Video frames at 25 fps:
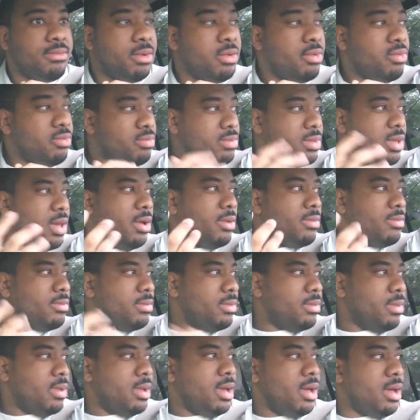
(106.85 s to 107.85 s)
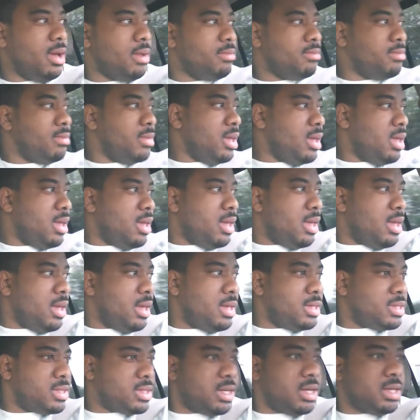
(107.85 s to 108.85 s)
But you know,
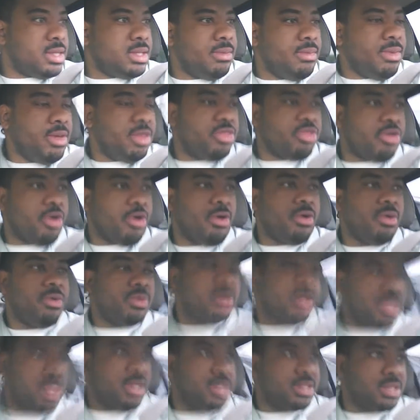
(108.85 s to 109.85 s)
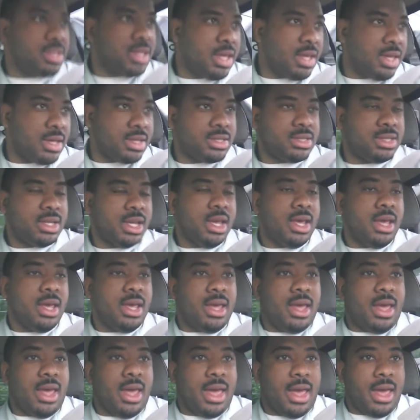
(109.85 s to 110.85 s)
it's good to be thorough with these things.
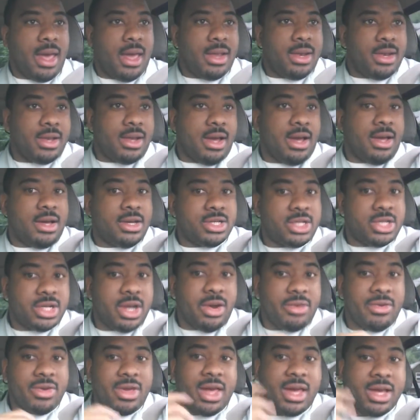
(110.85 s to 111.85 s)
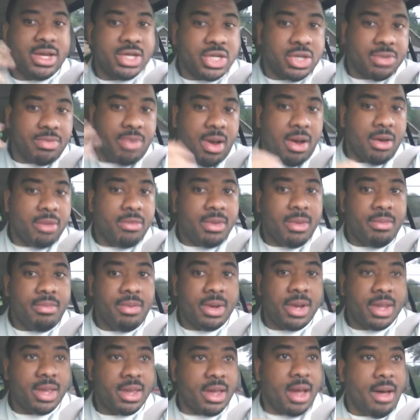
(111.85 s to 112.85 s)
And Sherrian should probably be
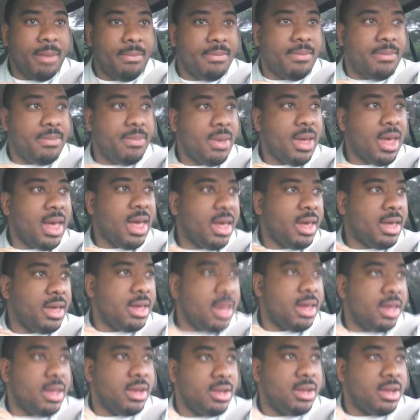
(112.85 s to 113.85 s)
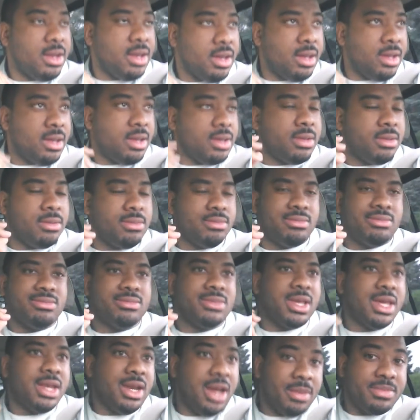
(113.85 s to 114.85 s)
putting up
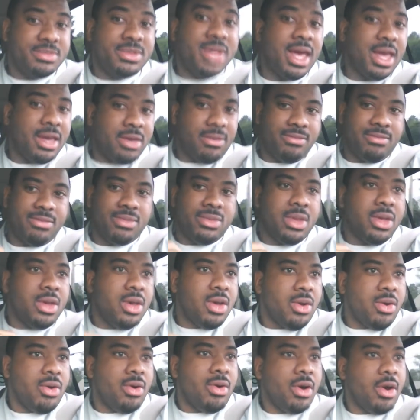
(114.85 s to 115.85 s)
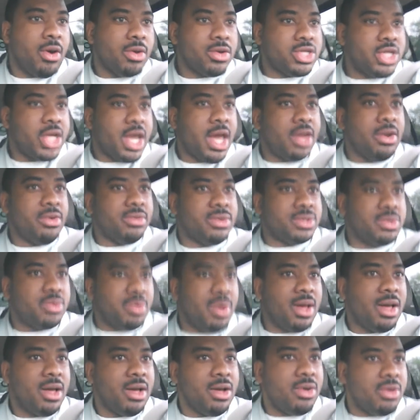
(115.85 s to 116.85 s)
an update on her channel as
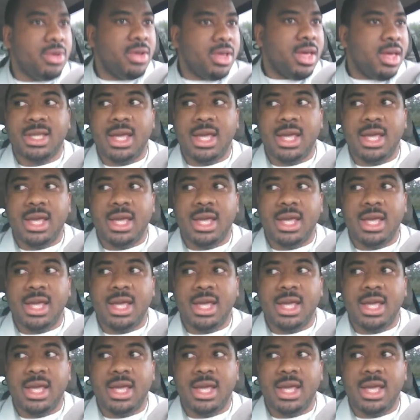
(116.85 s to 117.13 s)
well.